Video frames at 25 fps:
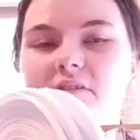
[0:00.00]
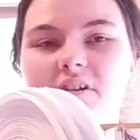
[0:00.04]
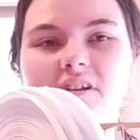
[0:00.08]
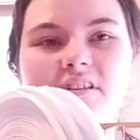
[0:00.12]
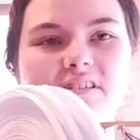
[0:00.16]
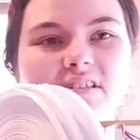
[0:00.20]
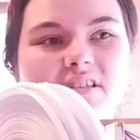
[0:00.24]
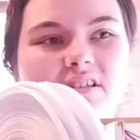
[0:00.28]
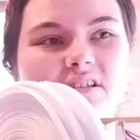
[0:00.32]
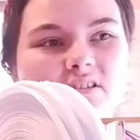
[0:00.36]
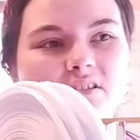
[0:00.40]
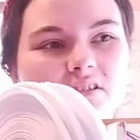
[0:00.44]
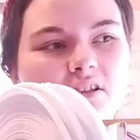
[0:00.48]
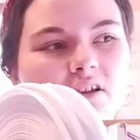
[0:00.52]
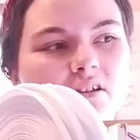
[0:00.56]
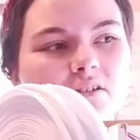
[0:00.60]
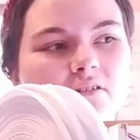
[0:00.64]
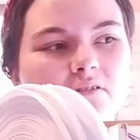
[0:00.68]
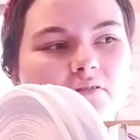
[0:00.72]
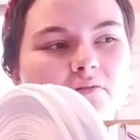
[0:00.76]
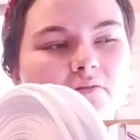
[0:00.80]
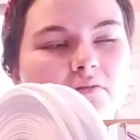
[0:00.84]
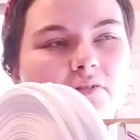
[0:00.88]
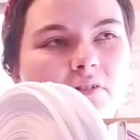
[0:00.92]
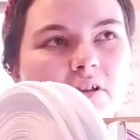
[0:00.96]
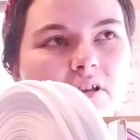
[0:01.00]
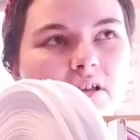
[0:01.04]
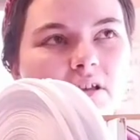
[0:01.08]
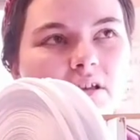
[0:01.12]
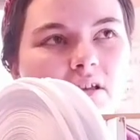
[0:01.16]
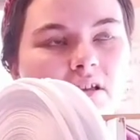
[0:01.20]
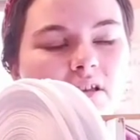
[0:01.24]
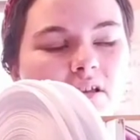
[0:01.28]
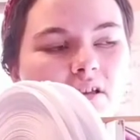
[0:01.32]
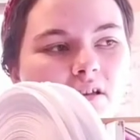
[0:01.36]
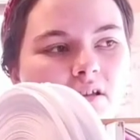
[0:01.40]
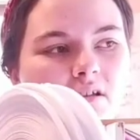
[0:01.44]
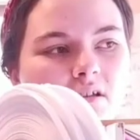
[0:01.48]
there isn't a lot of
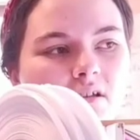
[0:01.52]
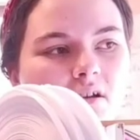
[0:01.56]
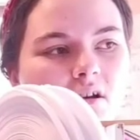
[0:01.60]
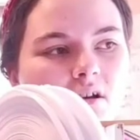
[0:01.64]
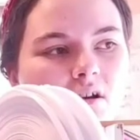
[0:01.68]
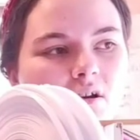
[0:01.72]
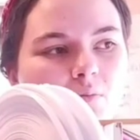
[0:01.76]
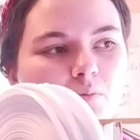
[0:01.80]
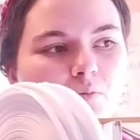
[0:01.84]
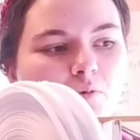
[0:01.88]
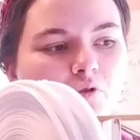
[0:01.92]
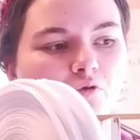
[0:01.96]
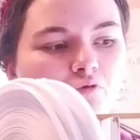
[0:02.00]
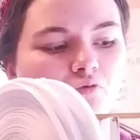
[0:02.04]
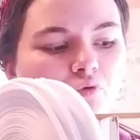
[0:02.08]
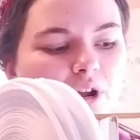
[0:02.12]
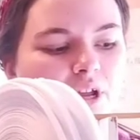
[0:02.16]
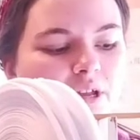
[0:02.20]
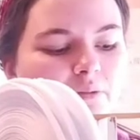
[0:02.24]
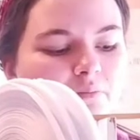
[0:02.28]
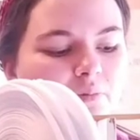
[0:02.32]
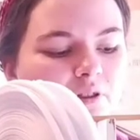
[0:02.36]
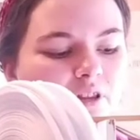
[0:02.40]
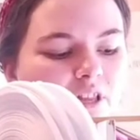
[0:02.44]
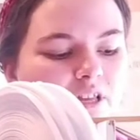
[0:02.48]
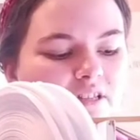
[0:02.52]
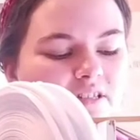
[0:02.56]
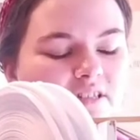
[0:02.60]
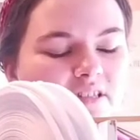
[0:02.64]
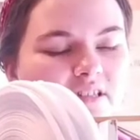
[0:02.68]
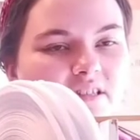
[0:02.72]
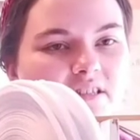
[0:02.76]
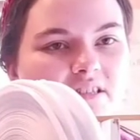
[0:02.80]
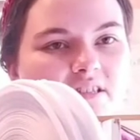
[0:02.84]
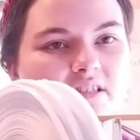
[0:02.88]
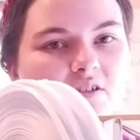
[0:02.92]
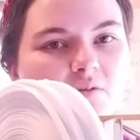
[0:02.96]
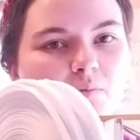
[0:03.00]
great
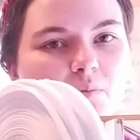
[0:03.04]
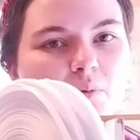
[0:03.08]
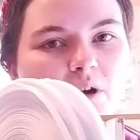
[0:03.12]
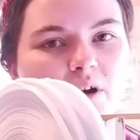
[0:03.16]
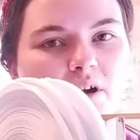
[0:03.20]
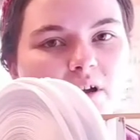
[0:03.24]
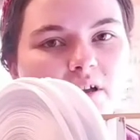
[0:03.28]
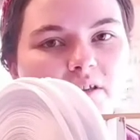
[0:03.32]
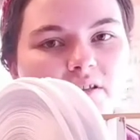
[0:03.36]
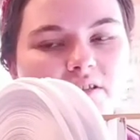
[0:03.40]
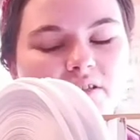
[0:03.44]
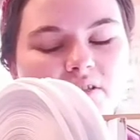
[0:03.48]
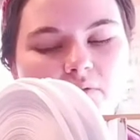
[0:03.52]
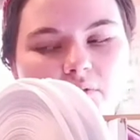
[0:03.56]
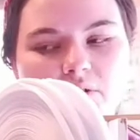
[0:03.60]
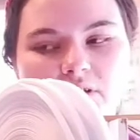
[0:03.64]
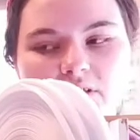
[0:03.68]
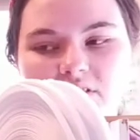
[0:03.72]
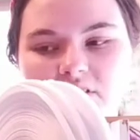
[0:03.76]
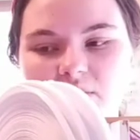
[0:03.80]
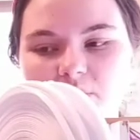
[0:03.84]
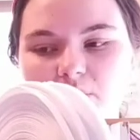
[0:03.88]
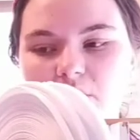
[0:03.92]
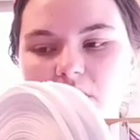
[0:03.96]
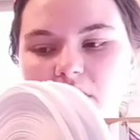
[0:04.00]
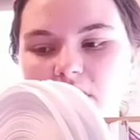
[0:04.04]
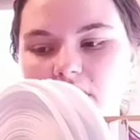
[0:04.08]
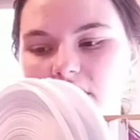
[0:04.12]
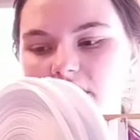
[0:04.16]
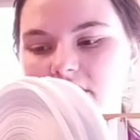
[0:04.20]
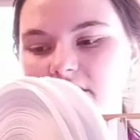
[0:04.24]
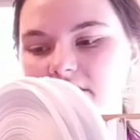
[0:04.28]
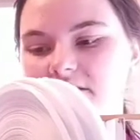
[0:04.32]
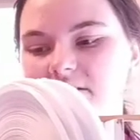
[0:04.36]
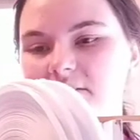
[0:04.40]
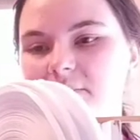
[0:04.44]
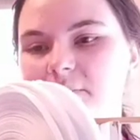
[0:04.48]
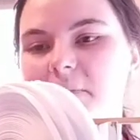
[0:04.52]
places to buy sewing
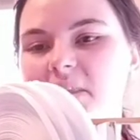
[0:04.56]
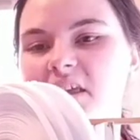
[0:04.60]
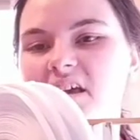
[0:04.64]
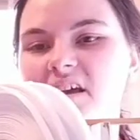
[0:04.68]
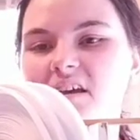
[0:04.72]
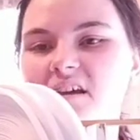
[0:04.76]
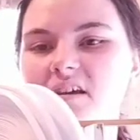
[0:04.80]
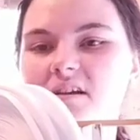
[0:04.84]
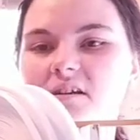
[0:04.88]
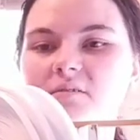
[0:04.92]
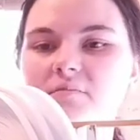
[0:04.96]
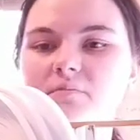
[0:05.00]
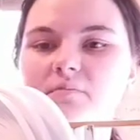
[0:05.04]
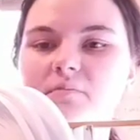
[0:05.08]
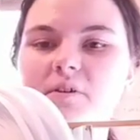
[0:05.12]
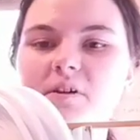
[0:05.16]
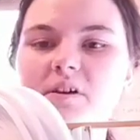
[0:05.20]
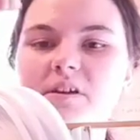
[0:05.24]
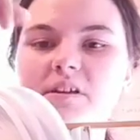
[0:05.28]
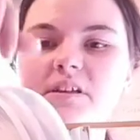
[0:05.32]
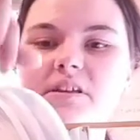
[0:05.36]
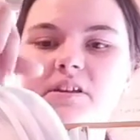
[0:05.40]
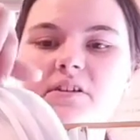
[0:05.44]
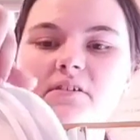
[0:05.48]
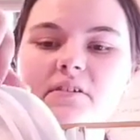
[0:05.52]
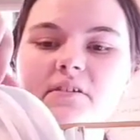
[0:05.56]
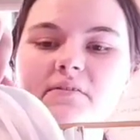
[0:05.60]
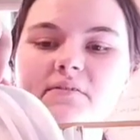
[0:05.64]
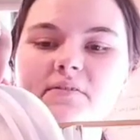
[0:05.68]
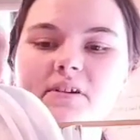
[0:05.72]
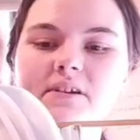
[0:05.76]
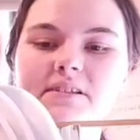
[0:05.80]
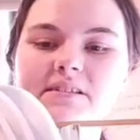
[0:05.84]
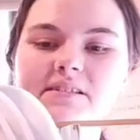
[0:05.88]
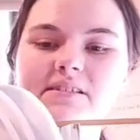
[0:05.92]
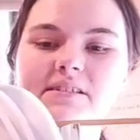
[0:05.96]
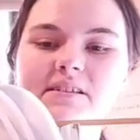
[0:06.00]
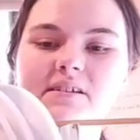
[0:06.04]
supplies, but here
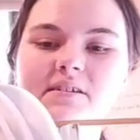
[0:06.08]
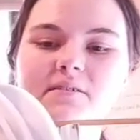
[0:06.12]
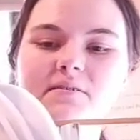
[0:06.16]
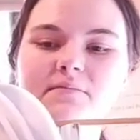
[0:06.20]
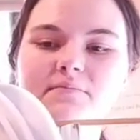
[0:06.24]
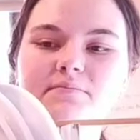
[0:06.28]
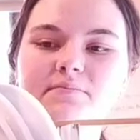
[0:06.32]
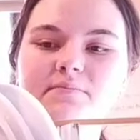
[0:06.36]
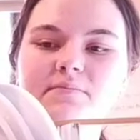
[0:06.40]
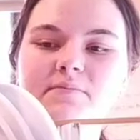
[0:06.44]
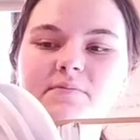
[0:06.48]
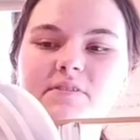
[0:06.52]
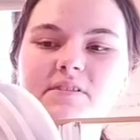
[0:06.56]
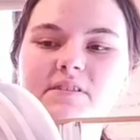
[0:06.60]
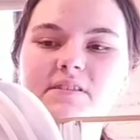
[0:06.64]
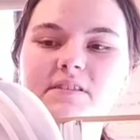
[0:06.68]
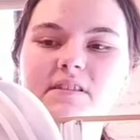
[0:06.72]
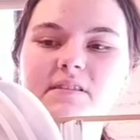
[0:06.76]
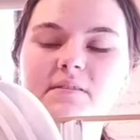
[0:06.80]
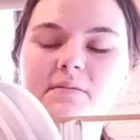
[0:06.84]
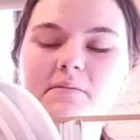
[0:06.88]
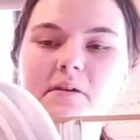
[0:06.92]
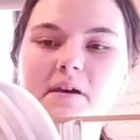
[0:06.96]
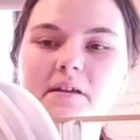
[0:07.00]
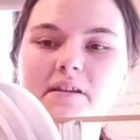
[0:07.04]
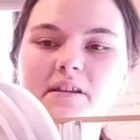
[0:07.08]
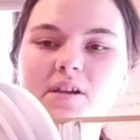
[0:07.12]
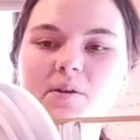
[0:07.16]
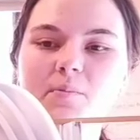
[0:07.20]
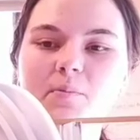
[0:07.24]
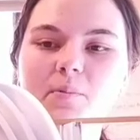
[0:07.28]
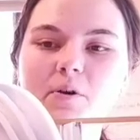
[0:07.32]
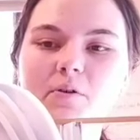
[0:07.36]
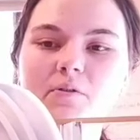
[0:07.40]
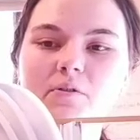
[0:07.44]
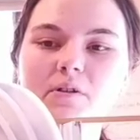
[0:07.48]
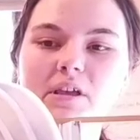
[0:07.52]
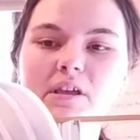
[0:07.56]
I've got some
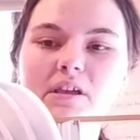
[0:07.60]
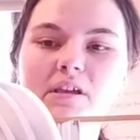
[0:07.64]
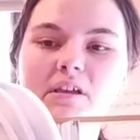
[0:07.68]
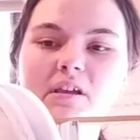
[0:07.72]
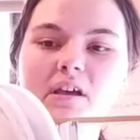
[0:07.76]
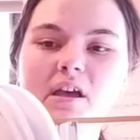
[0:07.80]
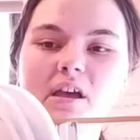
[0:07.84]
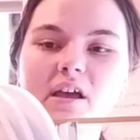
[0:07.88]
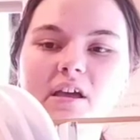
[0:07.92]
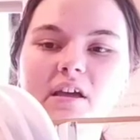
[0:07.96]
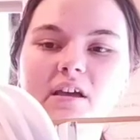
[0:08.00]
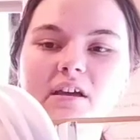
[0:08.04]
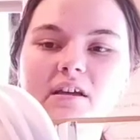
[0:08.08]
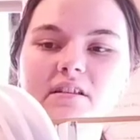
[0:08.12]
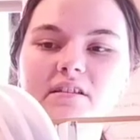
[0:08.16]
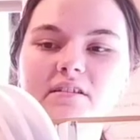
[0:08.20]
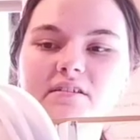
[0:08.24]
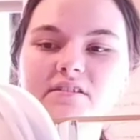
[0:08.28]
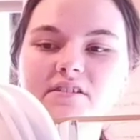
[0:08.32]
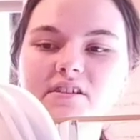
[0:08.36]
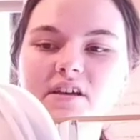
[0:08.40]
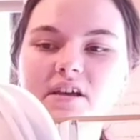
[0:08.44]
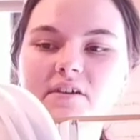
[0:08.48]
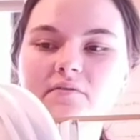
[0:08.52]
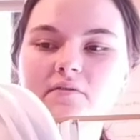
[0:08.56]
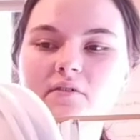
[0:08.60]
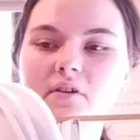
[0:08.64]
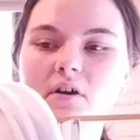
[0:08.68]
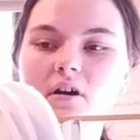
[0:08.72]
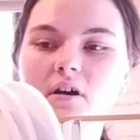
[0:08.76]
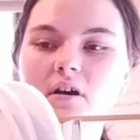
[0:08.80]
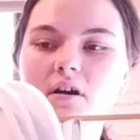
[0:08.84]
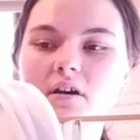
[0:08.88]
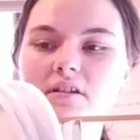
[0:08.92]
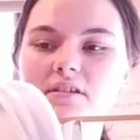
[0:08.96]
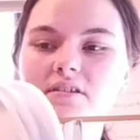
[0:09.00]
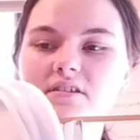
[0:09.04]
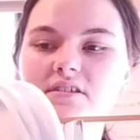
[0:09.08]
synthetic boning and I've
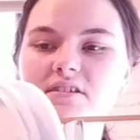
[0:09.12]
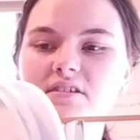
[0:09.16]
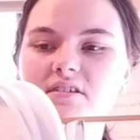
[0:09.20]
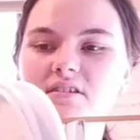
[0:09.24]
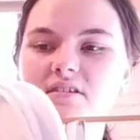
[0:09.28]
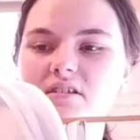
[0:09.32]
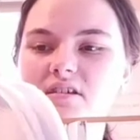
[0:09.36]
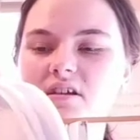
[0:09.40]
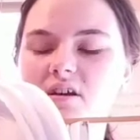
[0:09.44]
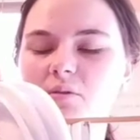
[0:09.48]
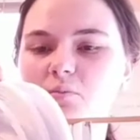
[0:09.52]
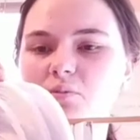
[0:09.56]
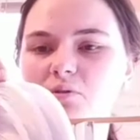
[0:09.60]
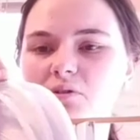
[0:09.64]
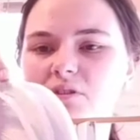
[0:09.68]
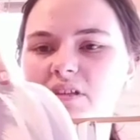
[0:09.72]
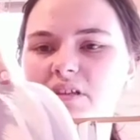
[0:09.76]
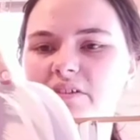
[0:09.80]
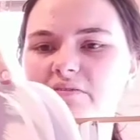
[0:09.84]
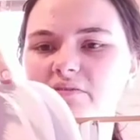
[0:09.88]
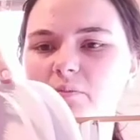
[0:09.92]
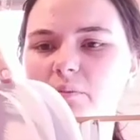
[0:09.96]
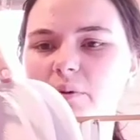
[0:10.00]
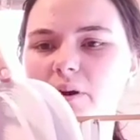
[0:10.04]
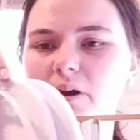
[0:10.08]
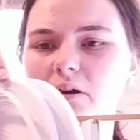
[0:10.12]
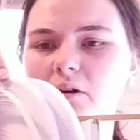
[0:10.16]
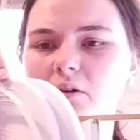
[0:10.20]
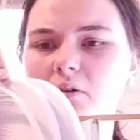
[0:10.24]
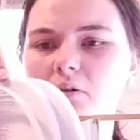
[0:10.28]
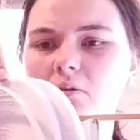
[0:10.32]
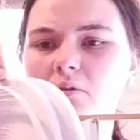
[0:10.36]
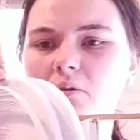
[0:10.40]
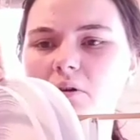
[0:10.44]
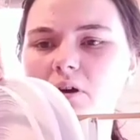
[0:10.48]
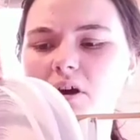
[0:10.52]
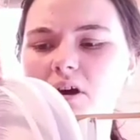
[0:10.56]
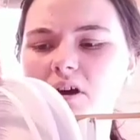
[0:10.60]
got I believe
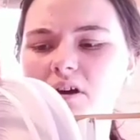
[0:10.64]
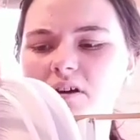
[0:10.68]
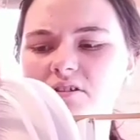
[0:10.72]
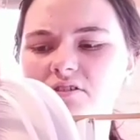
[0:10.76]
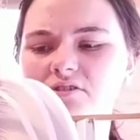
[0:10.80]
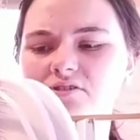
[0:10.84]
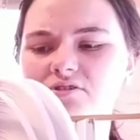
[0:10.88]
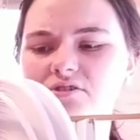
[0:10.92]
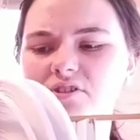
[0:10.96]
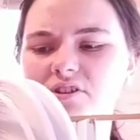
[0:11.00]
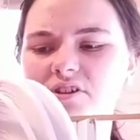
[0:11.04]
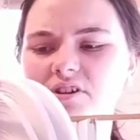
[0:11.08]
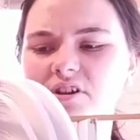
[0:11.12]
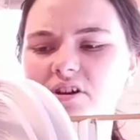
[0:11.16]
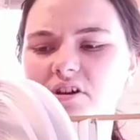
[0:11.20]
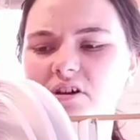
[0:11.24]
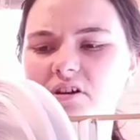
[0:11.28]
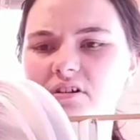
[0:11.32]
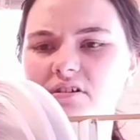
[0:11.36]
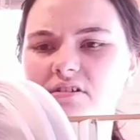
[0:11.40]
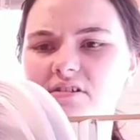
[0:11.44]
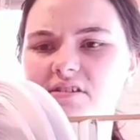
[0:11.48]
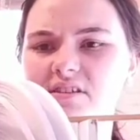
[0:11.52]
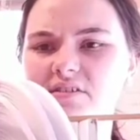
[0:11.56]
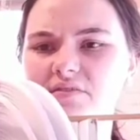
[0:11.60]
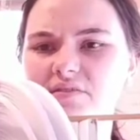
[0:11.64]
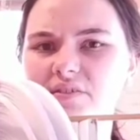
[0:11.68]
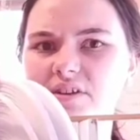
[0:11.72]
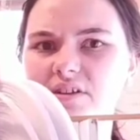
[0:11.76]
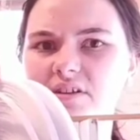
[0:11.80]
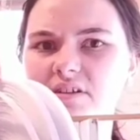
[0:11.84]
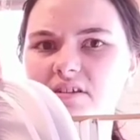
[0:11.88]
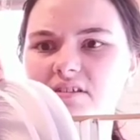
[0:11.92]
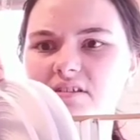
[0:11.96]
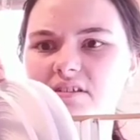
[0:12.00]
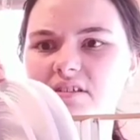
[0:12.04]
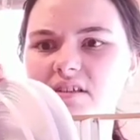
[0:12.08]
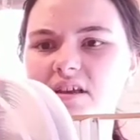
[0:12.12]
about 100 yards of
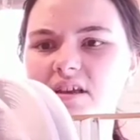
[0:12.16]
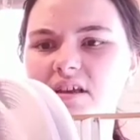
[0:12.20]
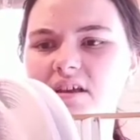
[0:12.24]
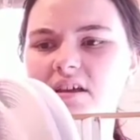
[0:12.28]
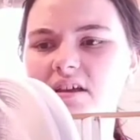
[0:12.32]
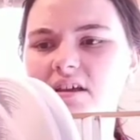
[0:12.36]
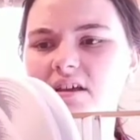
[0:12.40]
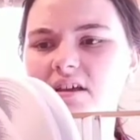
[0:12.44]
it.